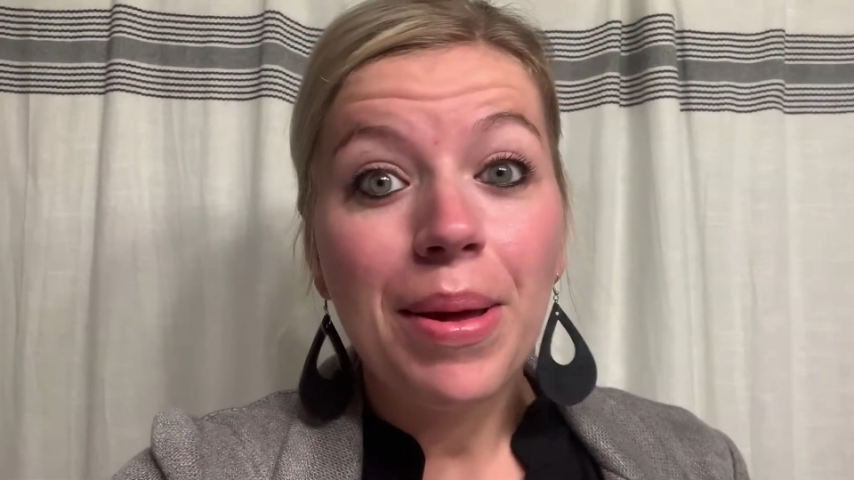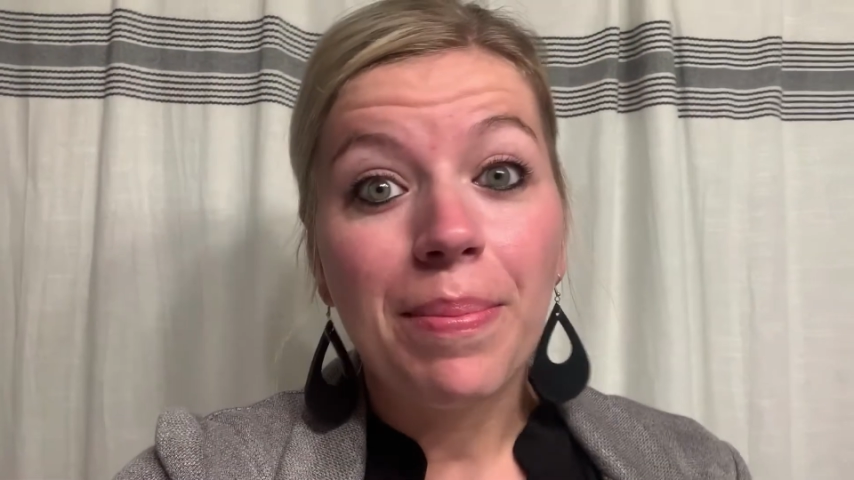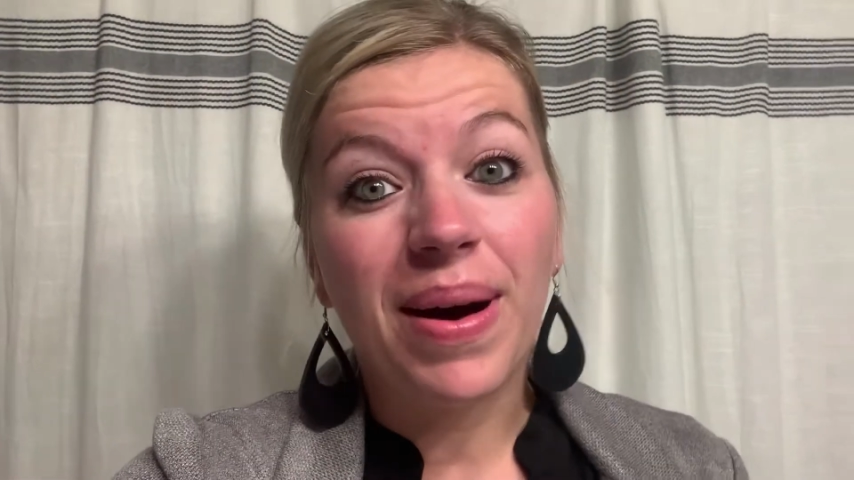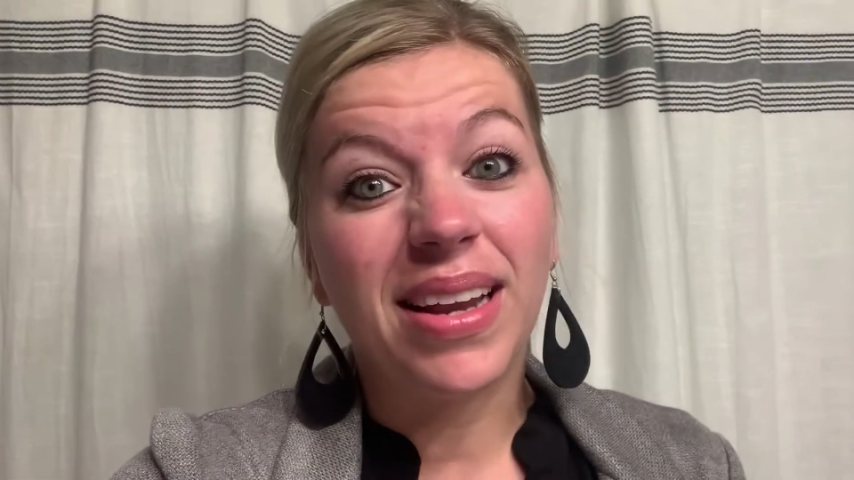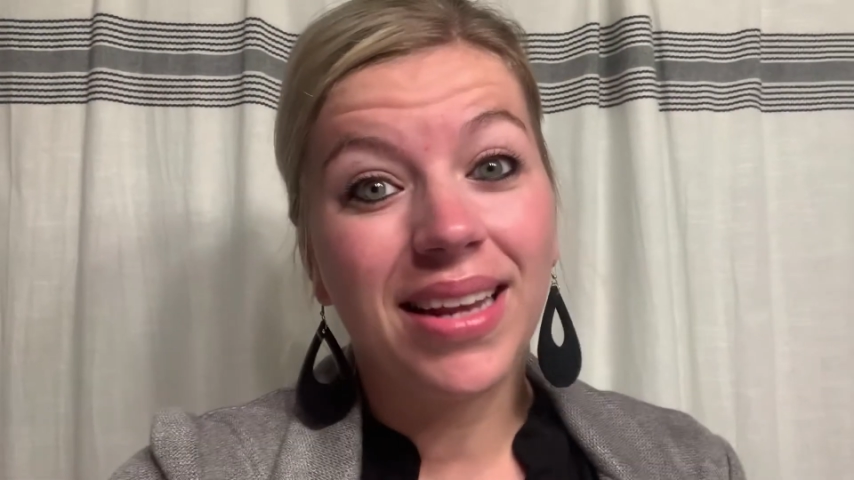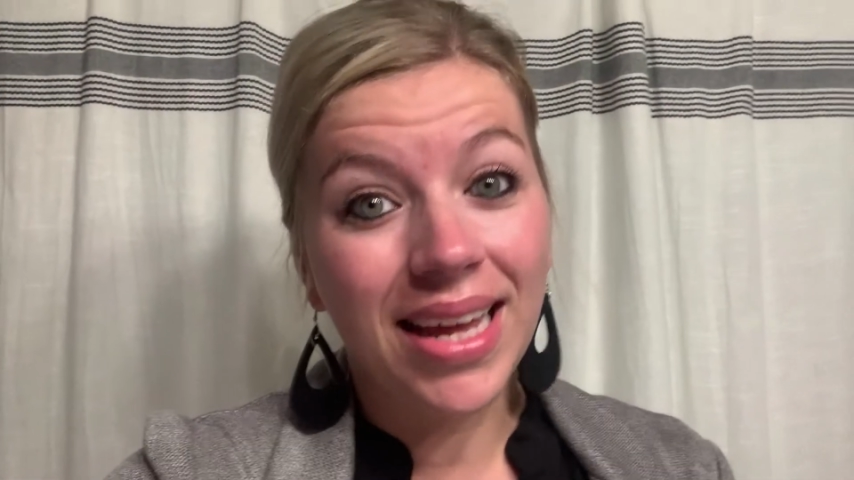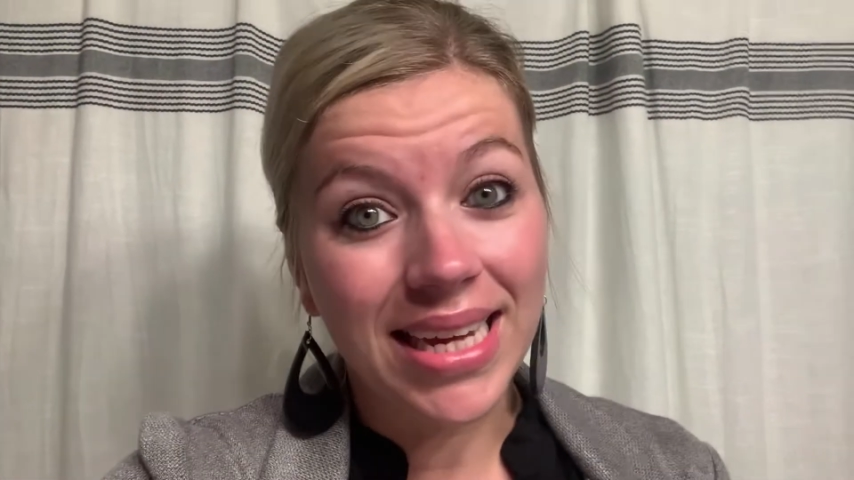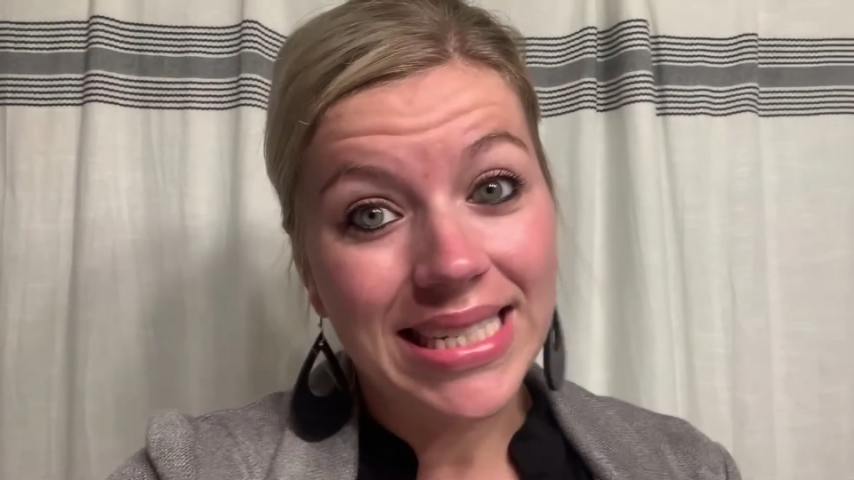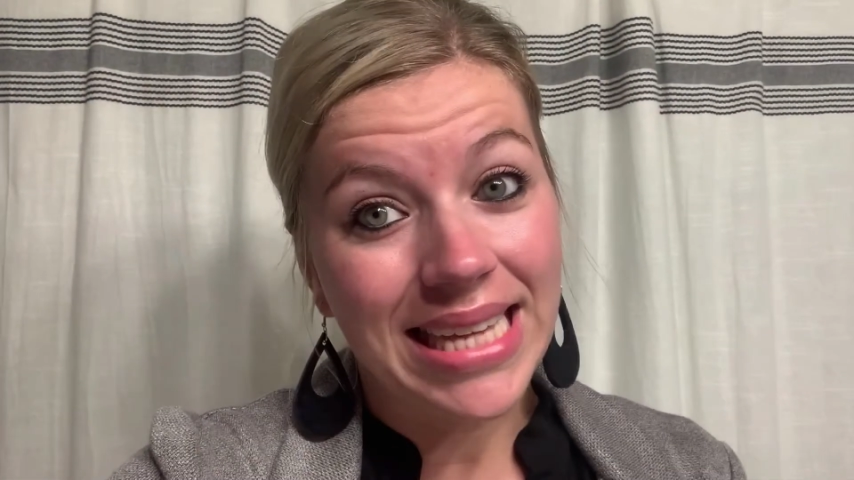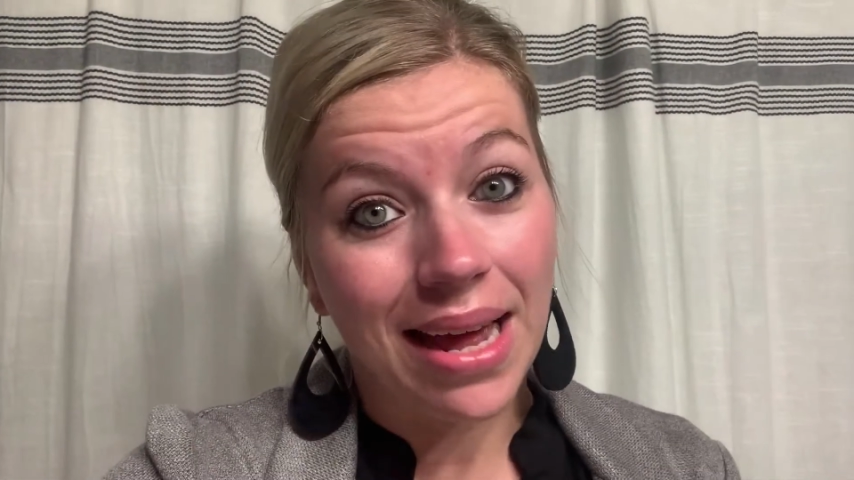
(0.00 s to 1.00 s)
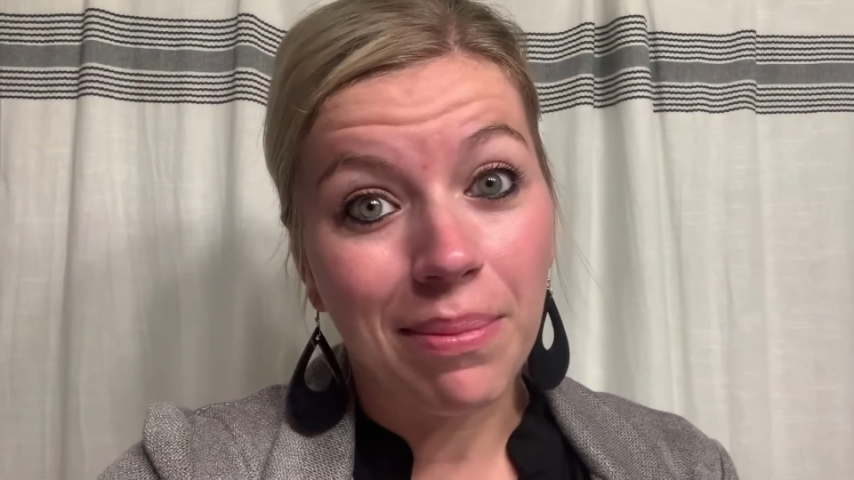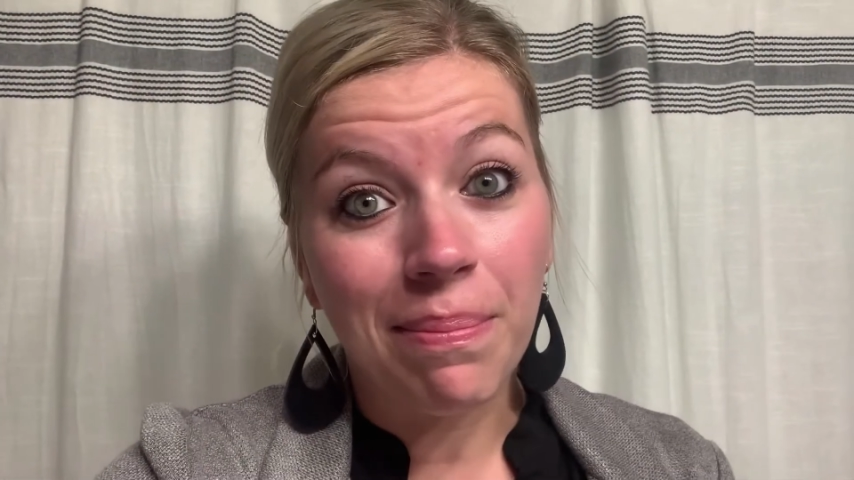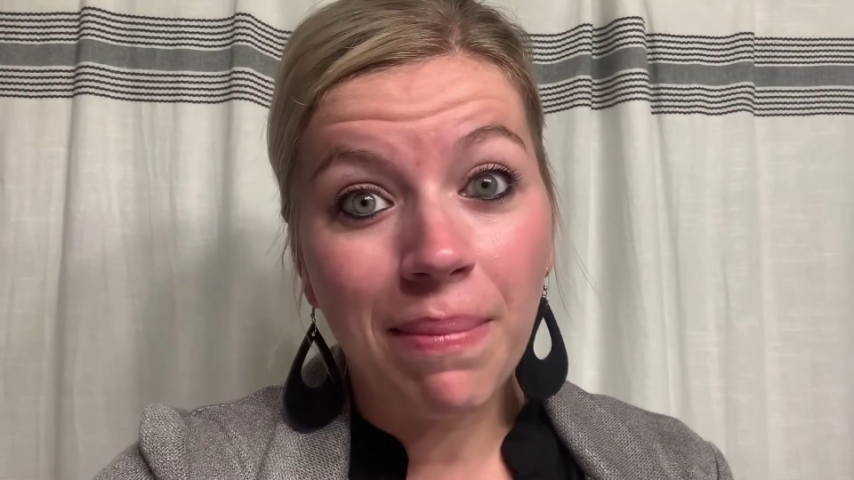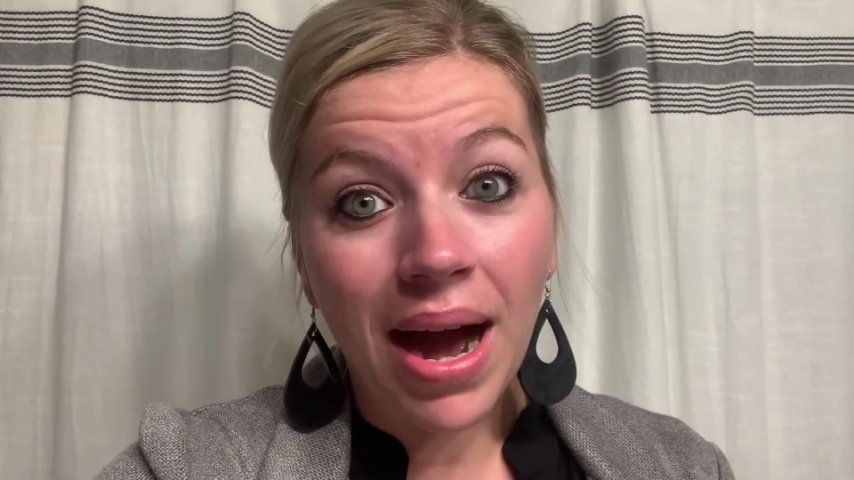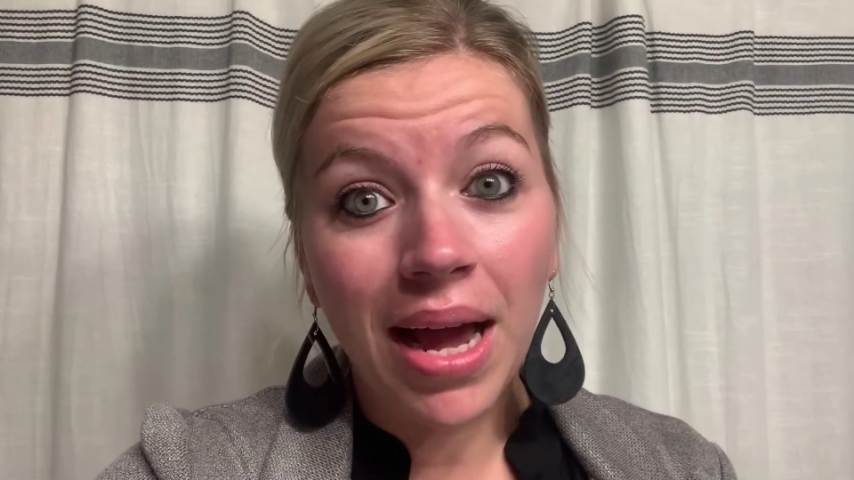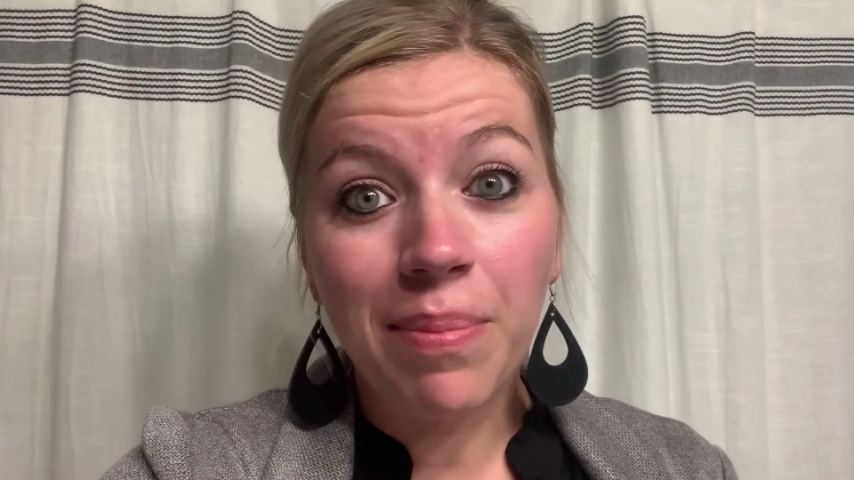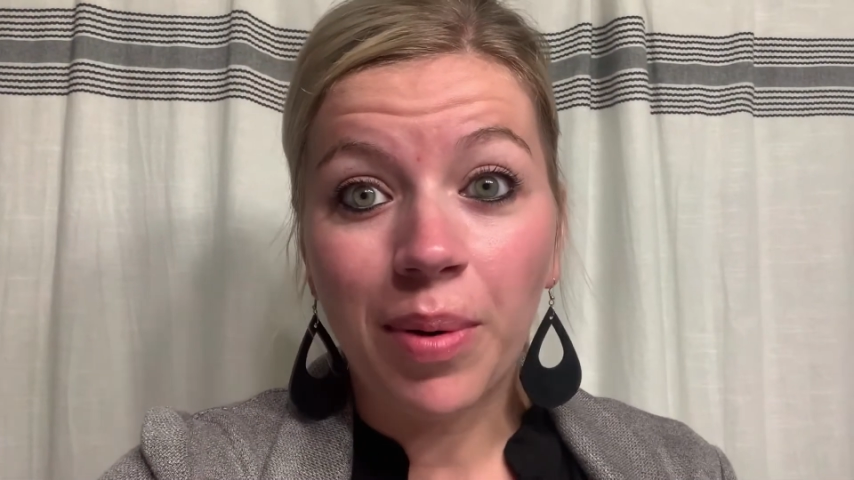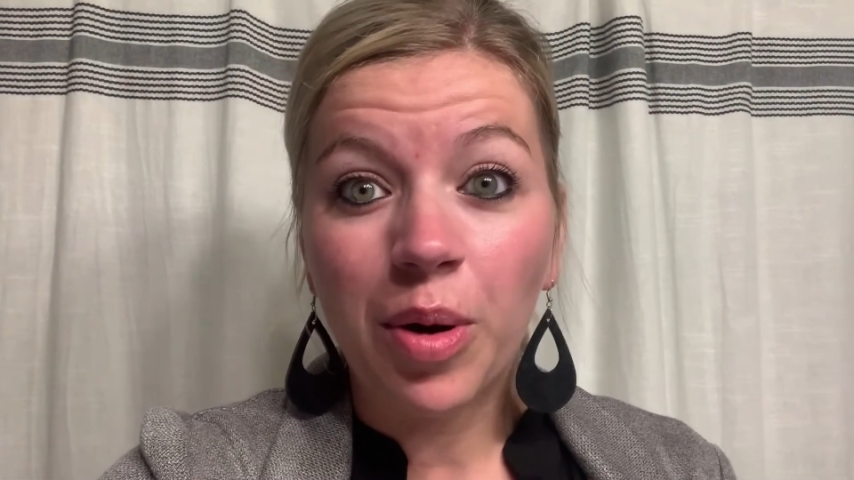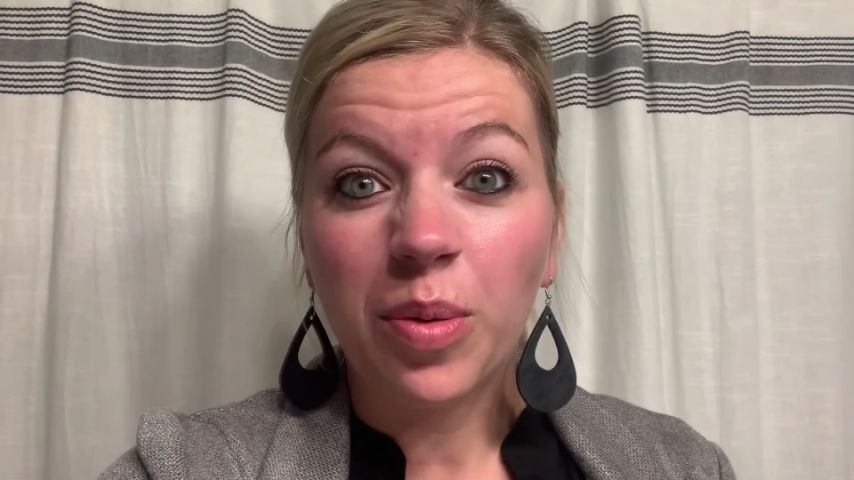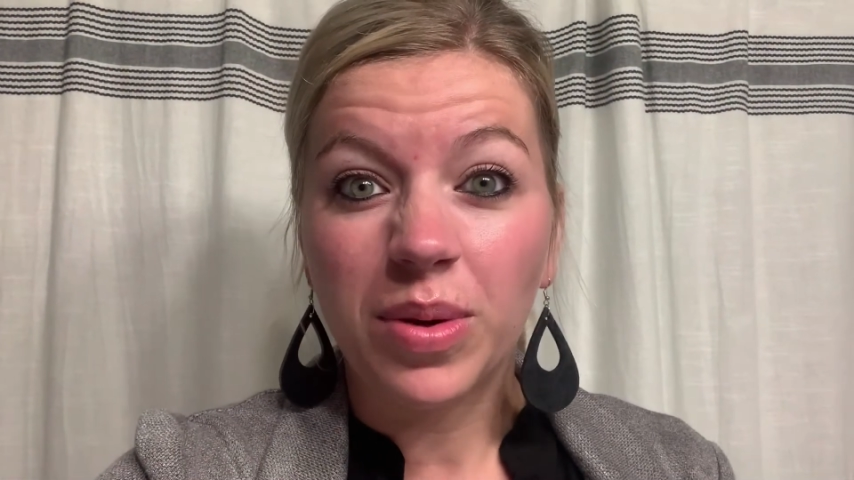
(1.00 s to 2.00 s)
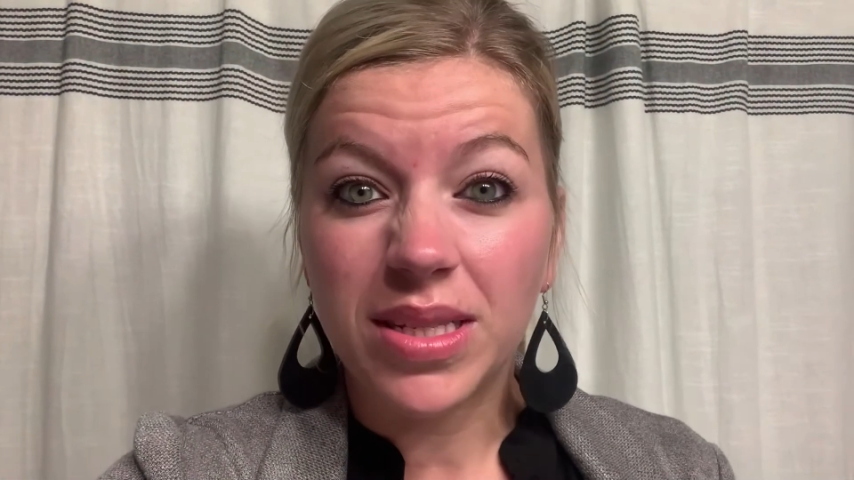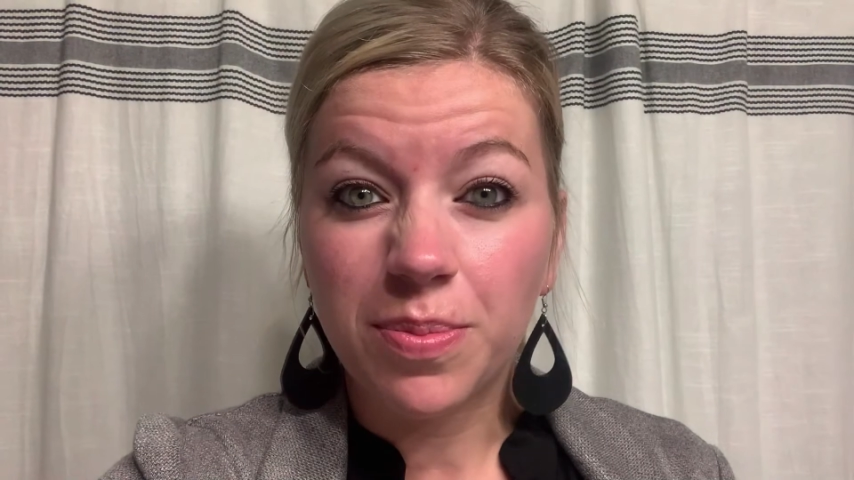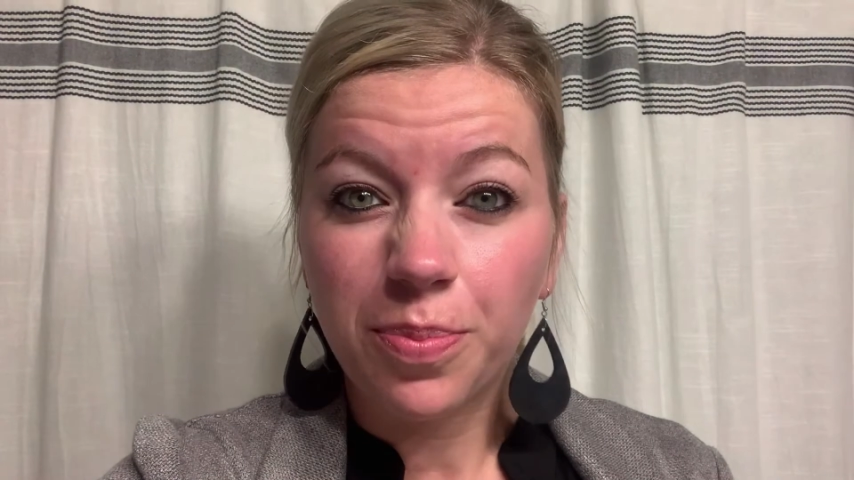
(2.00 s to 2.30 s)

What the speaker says: But like I said, my boat was